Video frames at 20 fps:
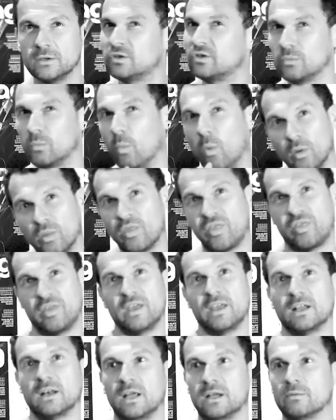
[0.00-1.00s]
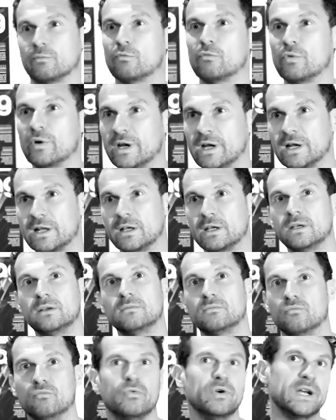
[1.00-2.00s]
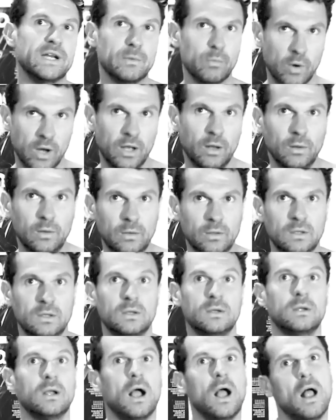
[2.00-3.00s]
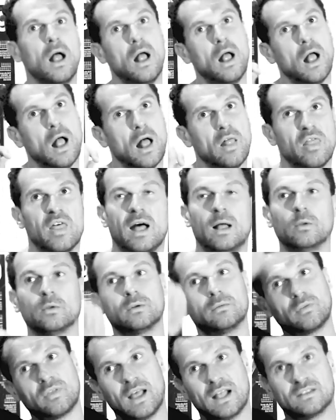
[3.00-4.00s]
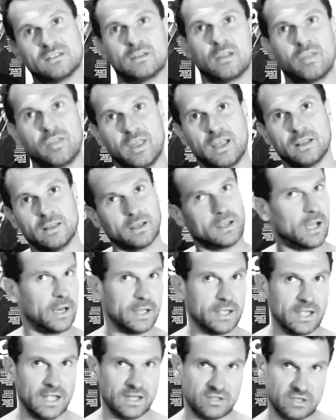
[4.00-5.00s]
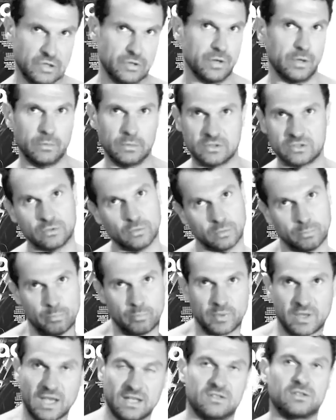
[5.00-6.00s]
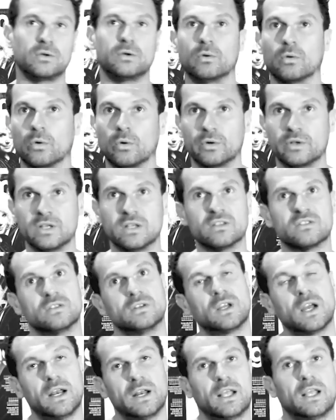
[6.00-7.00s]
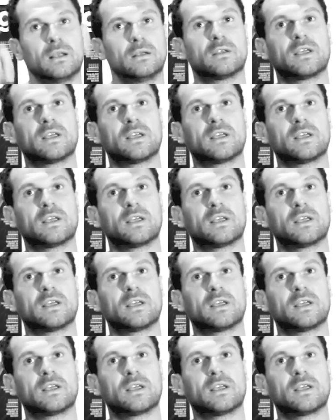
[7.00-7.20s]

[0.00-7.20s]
You do one thing like really, really well, and that's the thing that kind of gets you noticed or gets you your audience and kind of